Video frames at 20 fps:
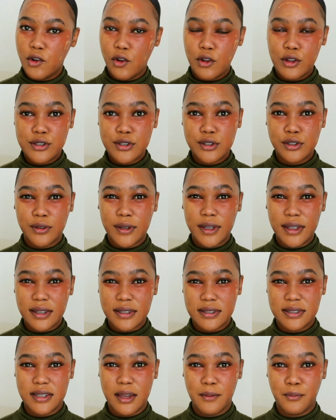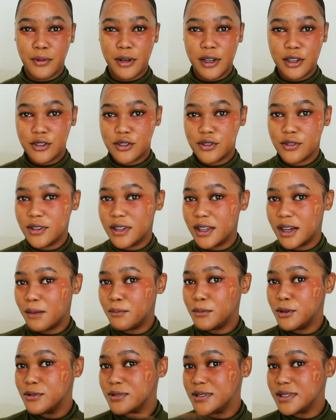Also, doing this step will ensure that
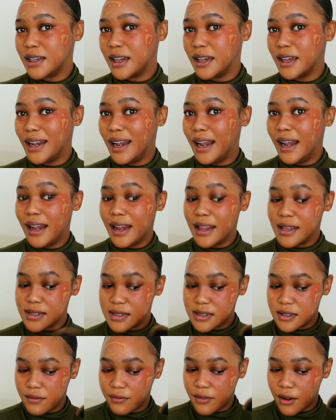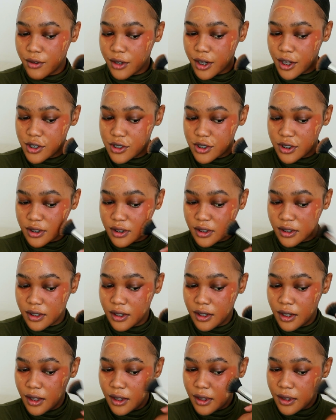I'm using less foundation
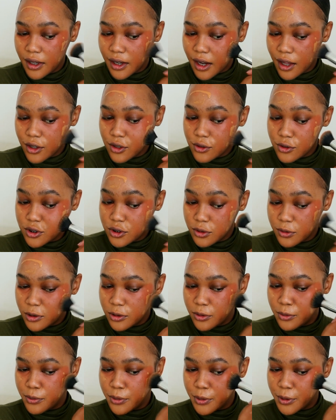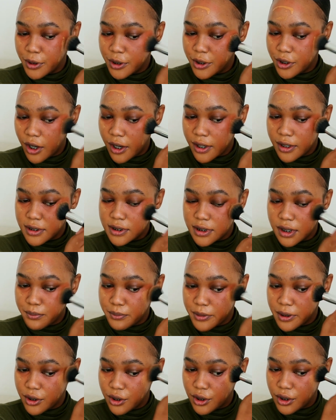than I usually would on a
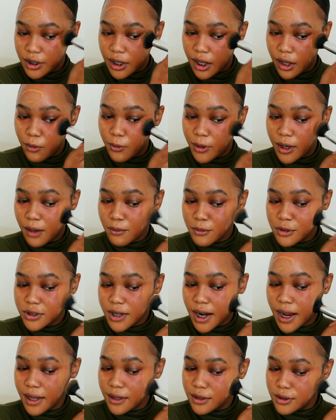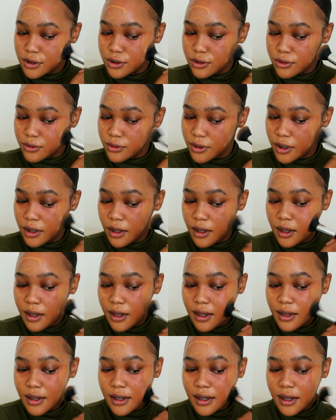typical day when I'm trying to
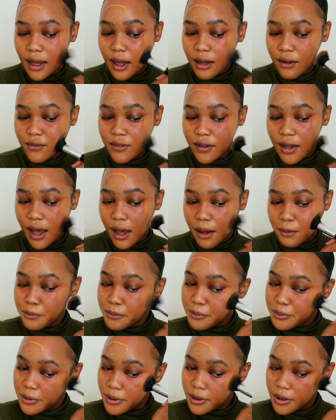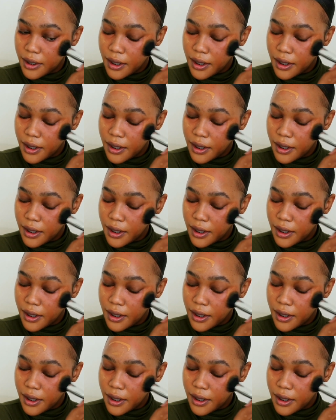cover up